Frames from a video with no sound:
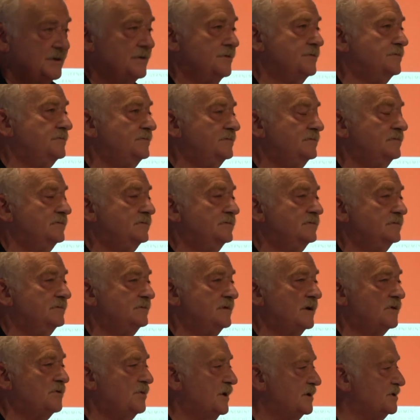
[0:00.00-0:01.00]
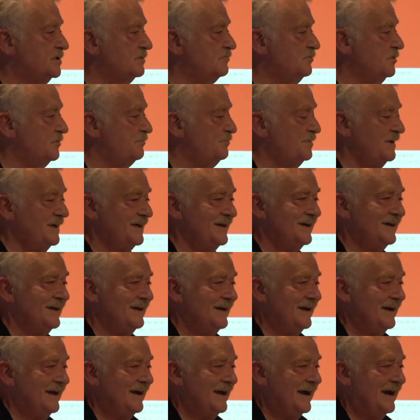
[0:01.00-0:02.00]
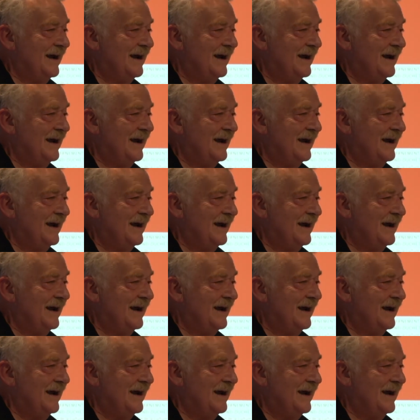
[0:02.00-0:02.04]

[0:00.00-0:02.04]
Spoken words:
you, the question would be,